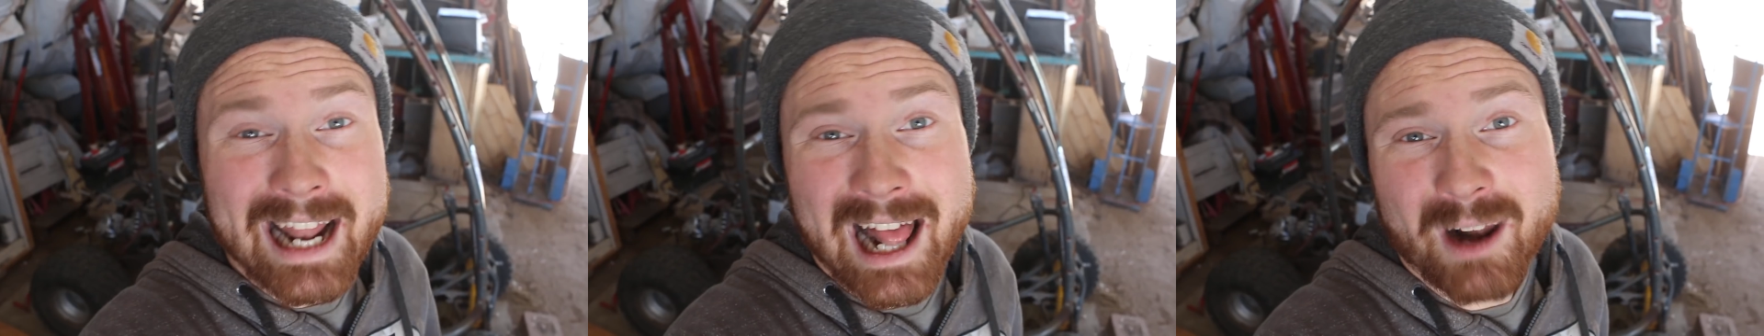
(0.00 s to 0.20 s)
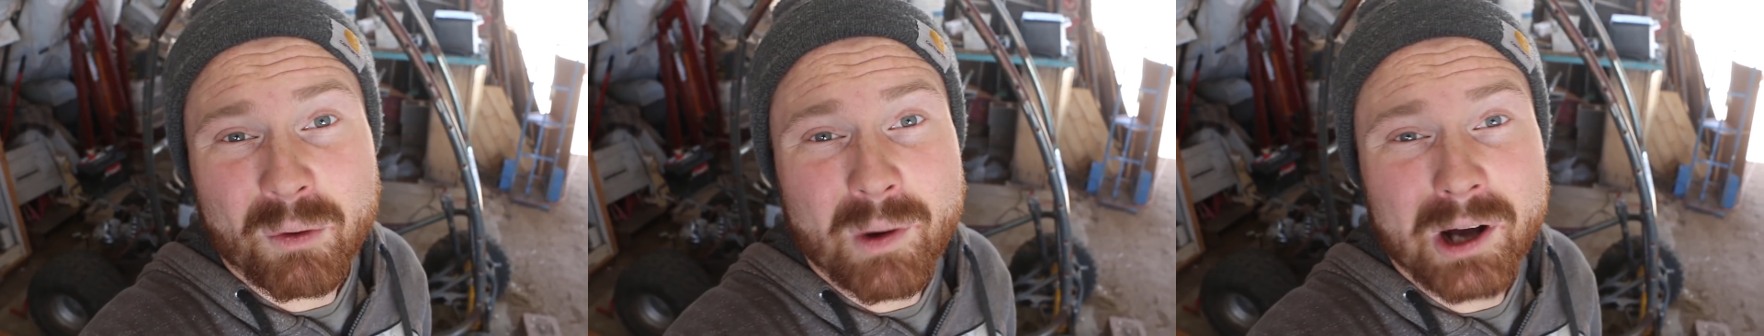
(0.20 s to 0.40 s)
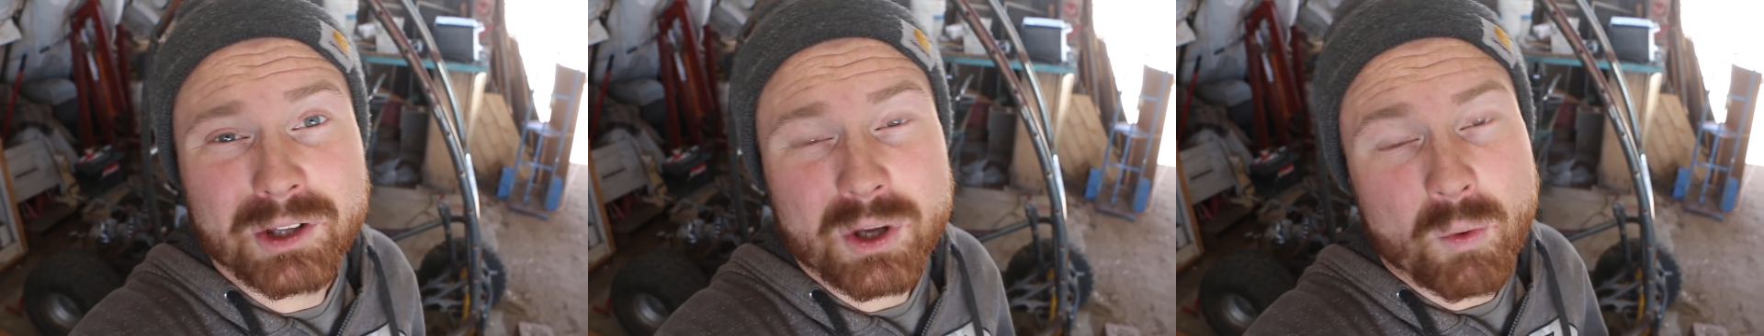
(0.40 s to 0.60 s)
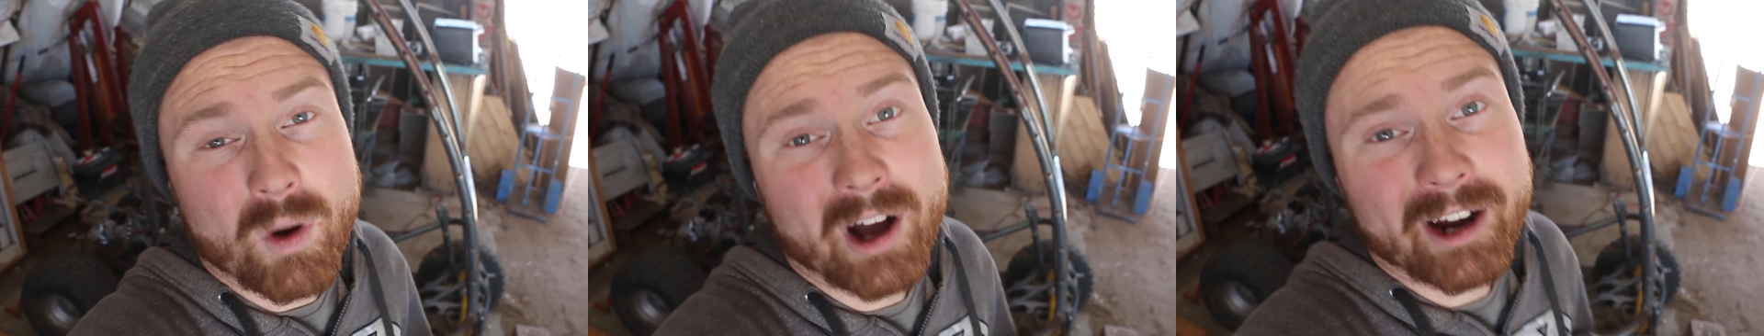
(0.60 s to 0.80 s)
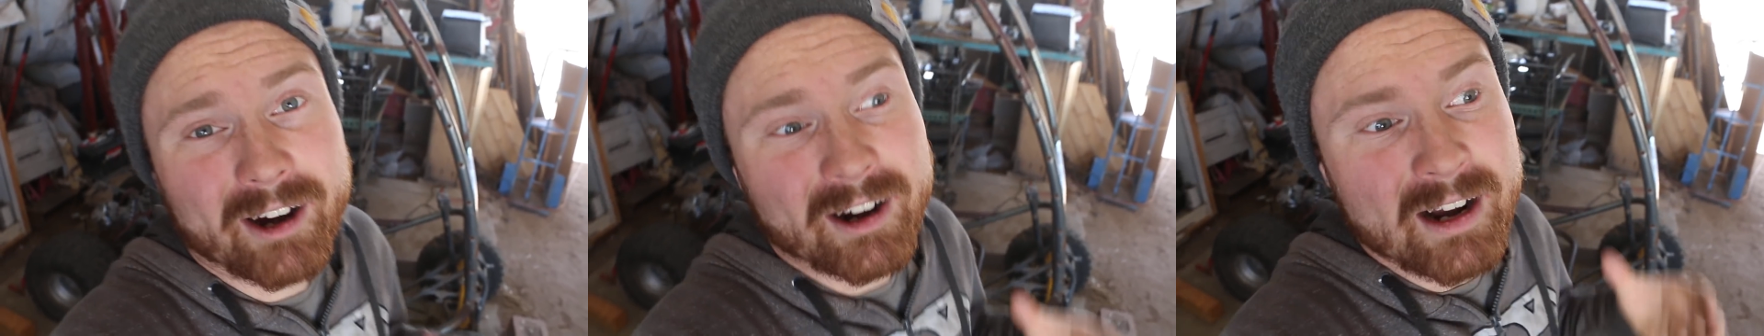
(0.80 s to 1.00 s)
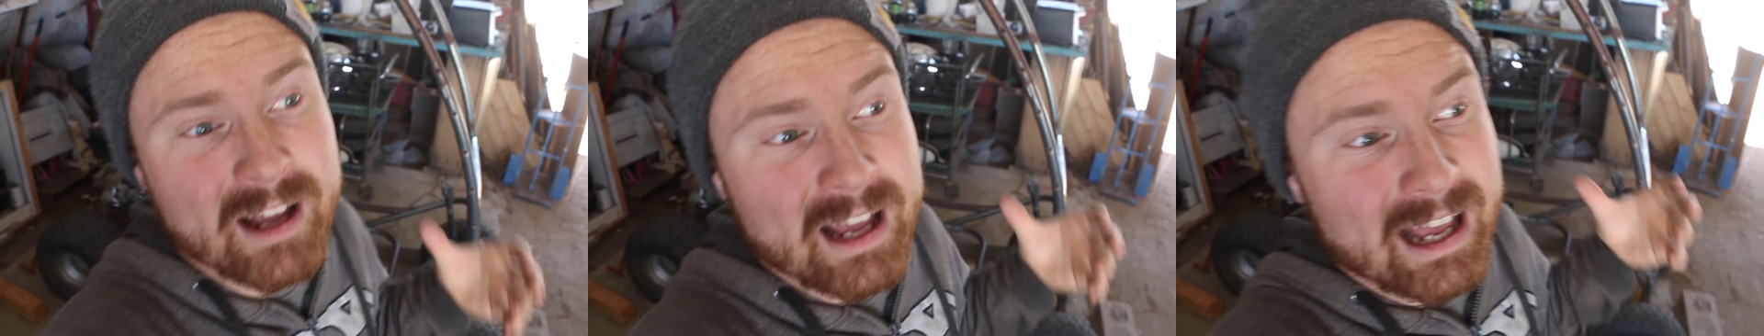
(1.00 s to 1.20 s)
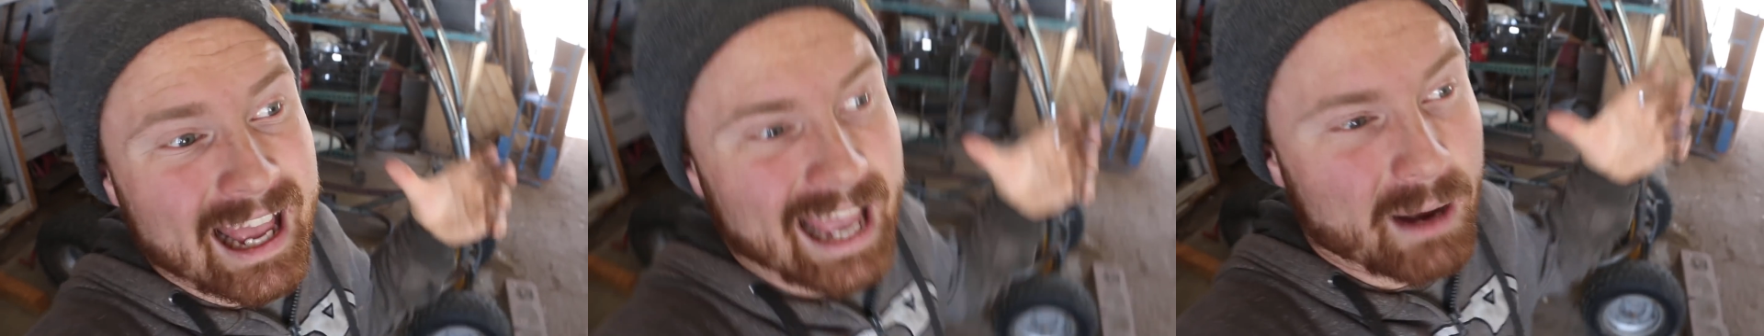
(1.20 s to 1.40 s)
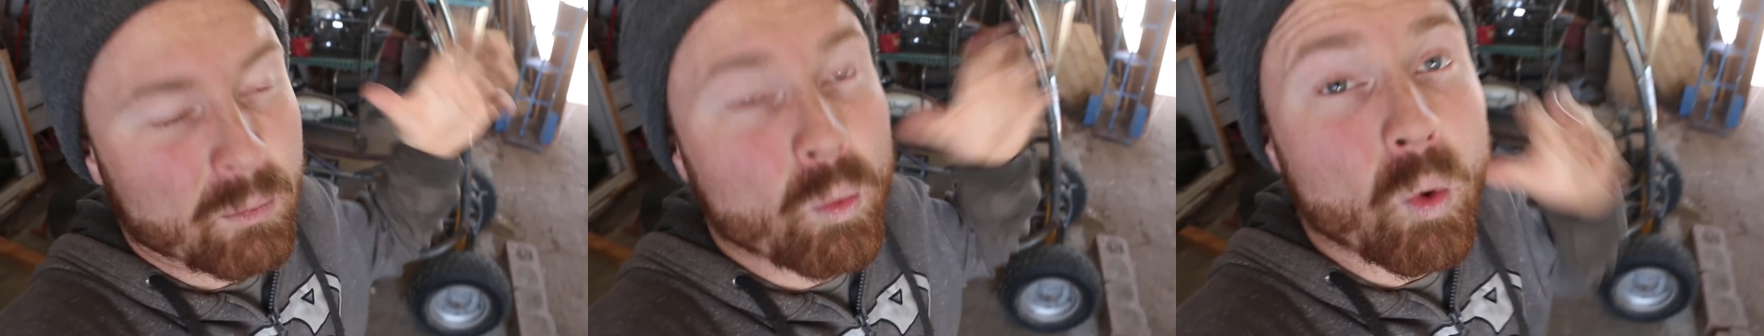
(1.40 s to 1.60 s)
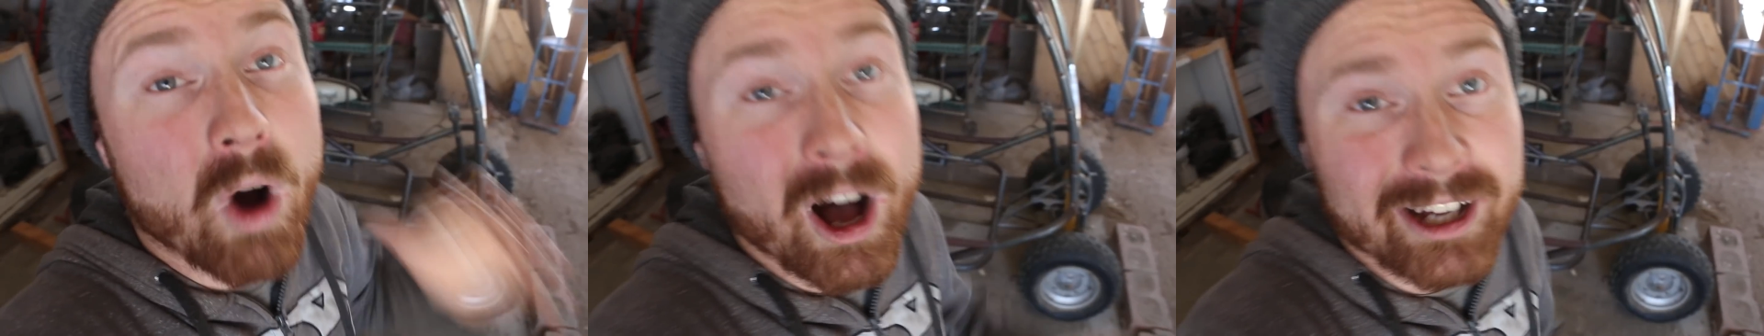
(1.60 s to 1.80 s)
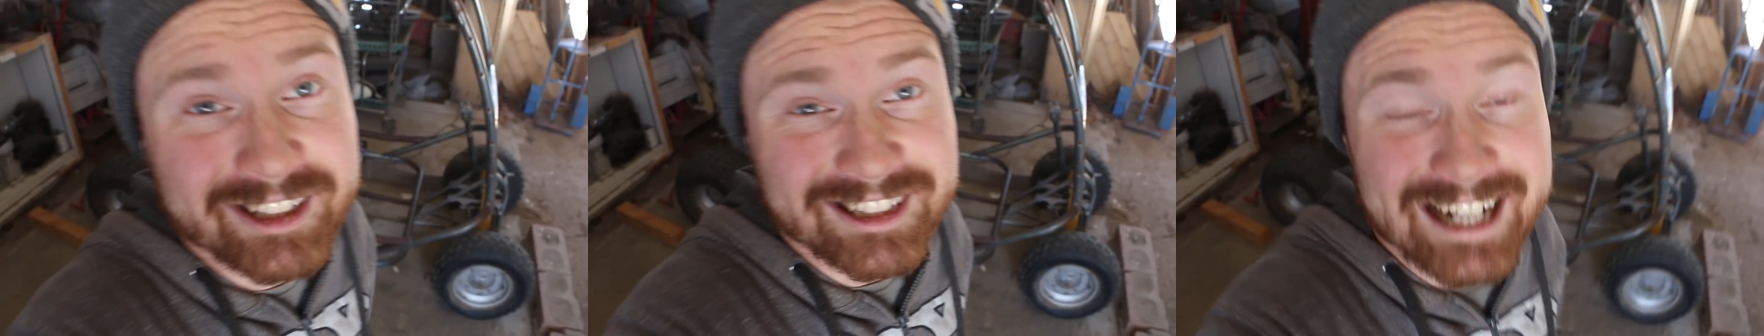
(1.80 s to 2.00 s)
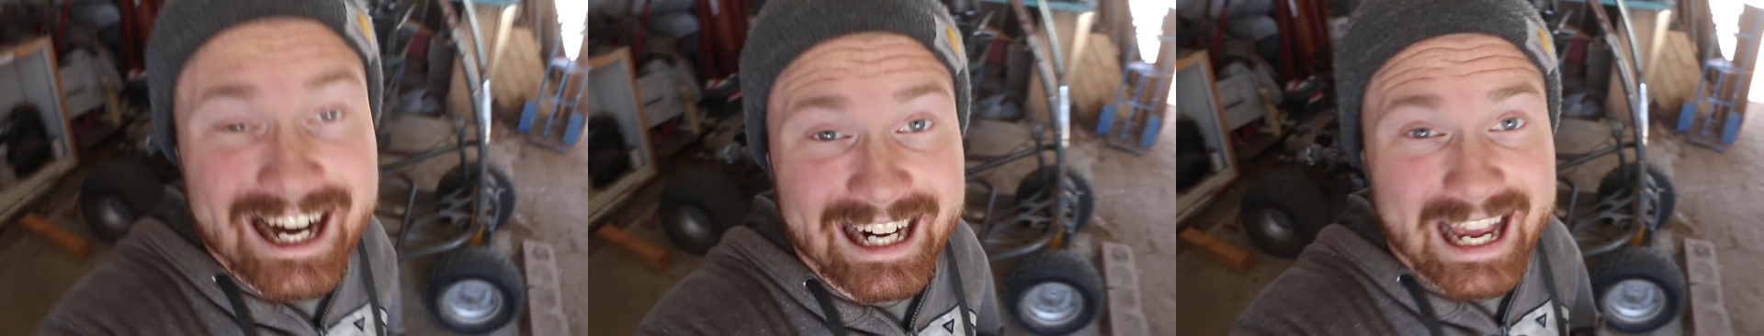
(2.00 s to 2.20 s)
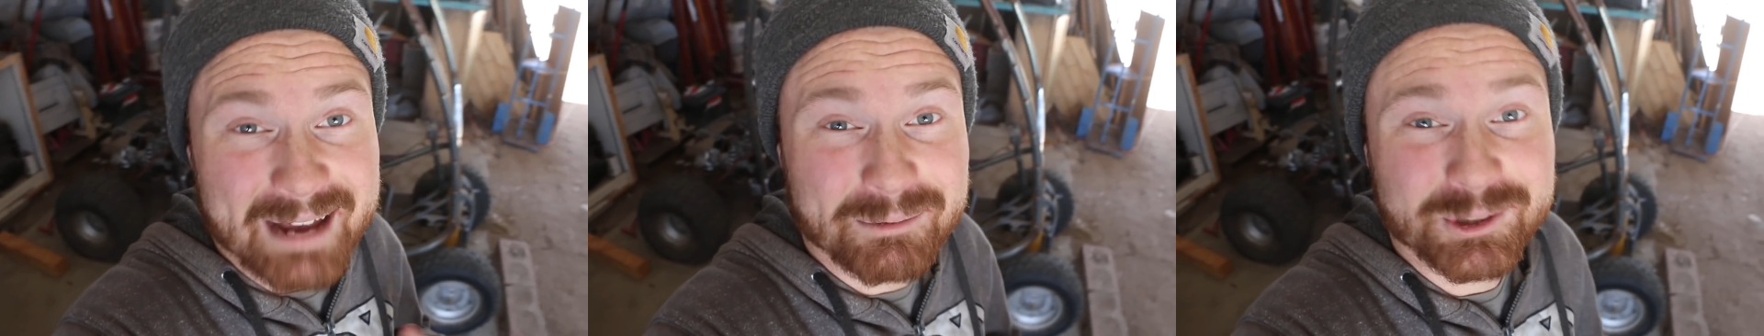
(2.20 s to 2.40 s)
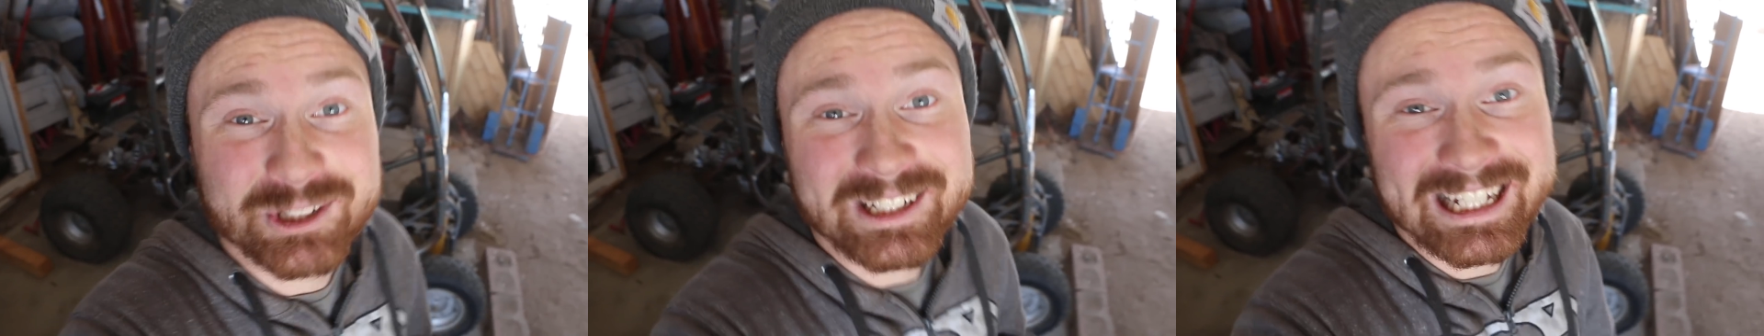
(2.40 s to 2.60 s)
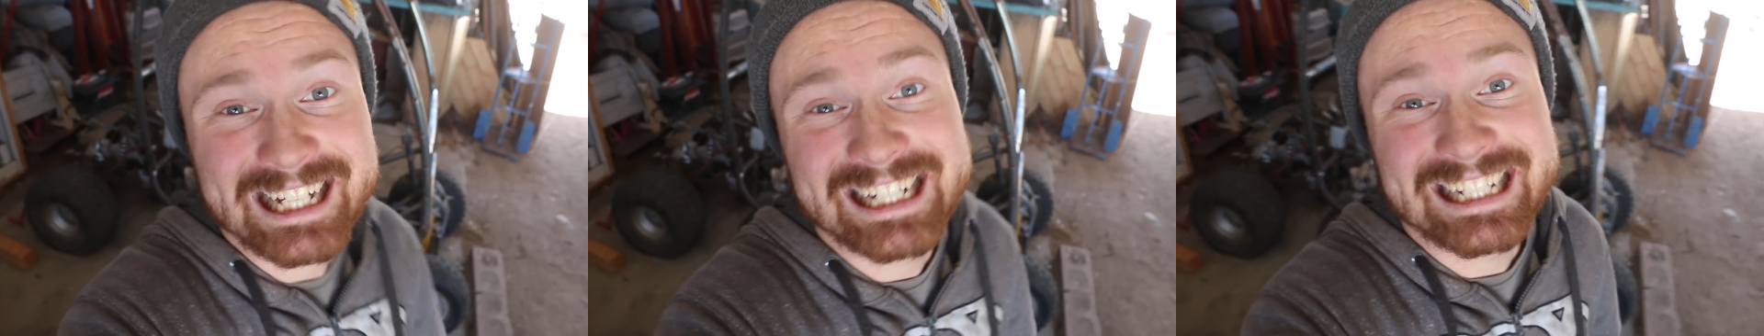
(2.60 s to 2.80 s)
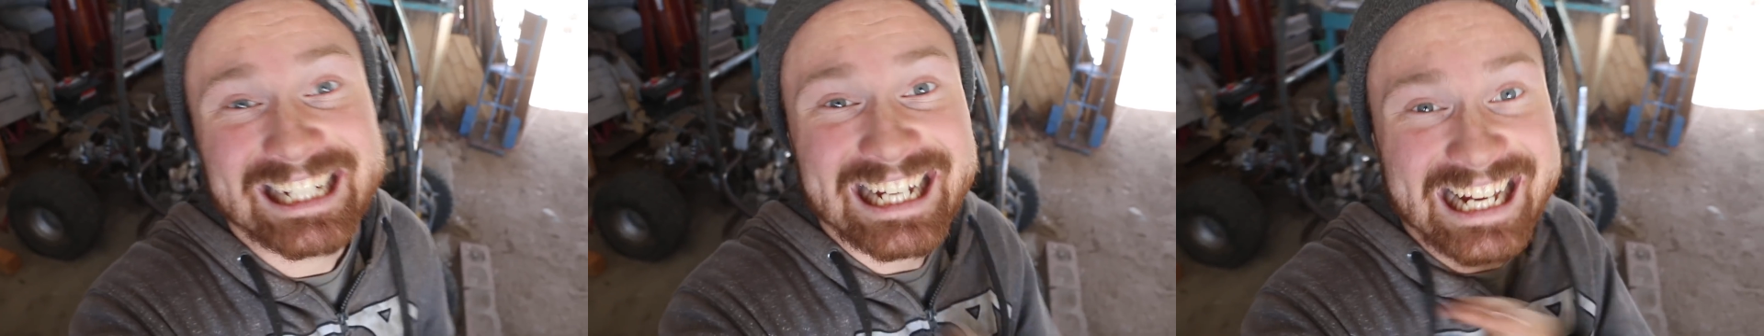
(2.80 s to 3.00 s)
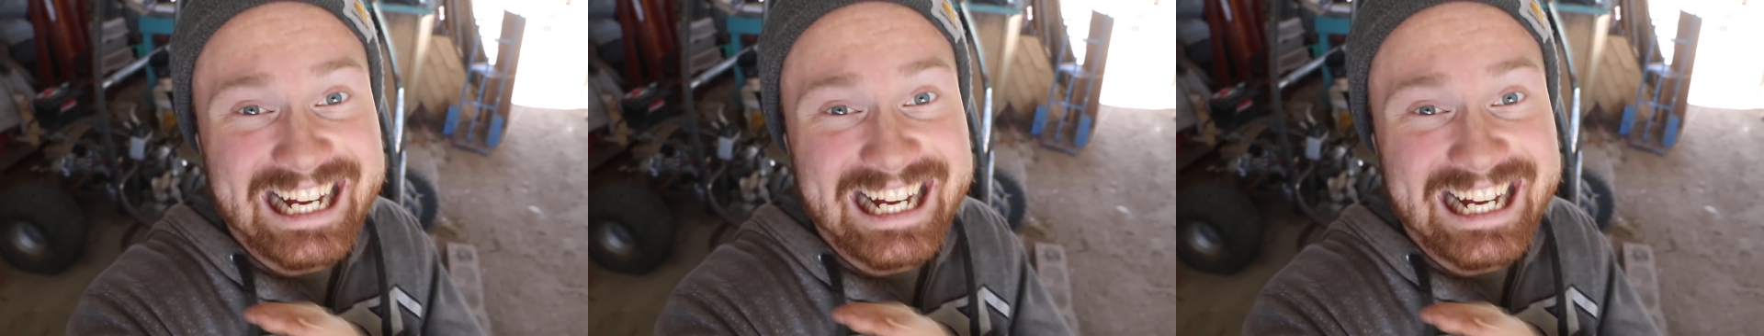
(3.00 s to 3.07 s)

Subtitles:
out of welding wire and was not able to get it